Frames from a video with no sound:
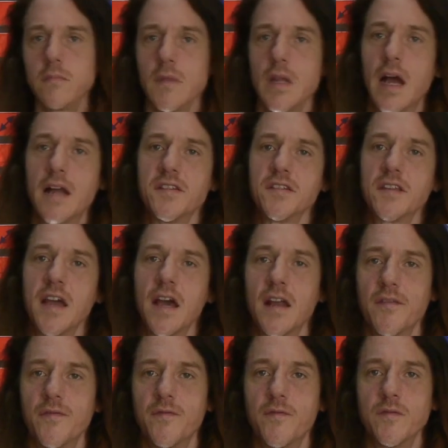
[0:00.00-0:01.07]
I just kind
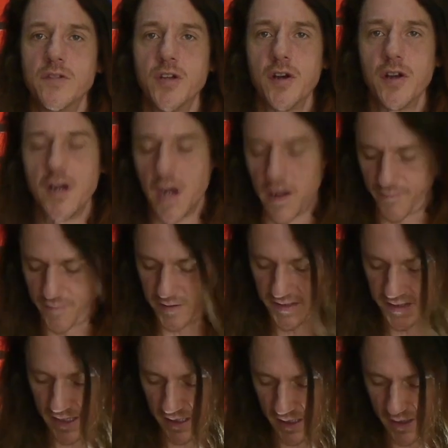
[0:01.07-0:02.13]
of turned it off for a
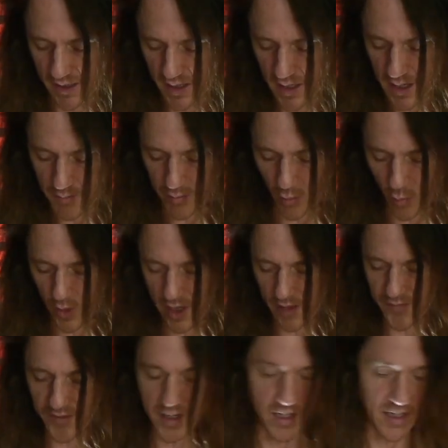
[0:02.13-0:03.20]
second. But what I've
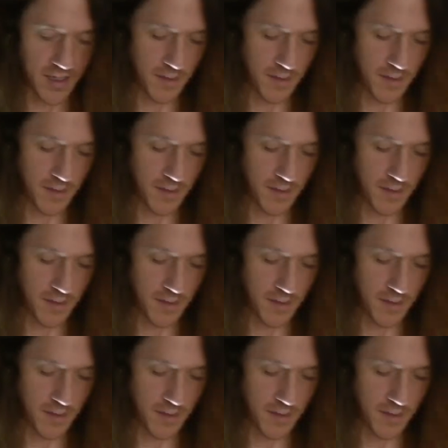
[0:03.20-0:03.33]
done in the